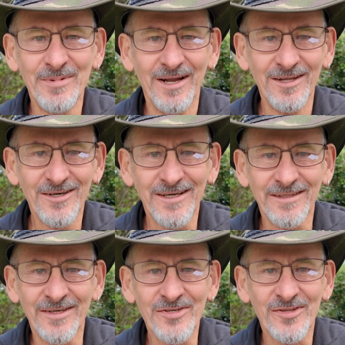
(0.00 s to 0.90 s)
but look at
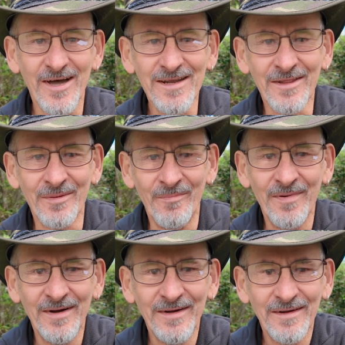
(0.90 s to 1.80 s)
the state of them.
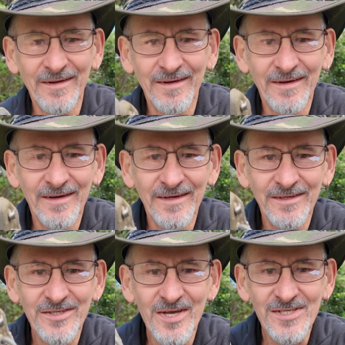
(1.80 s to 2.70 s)

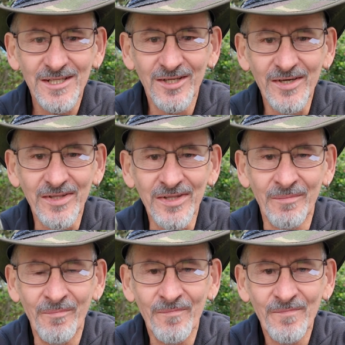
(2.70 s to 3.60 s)
Just look at
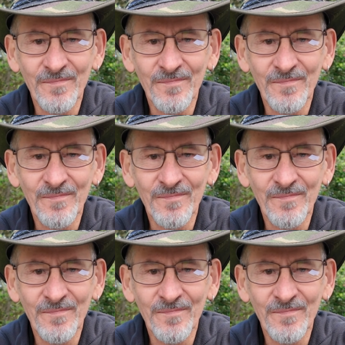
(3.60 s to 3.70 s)
them.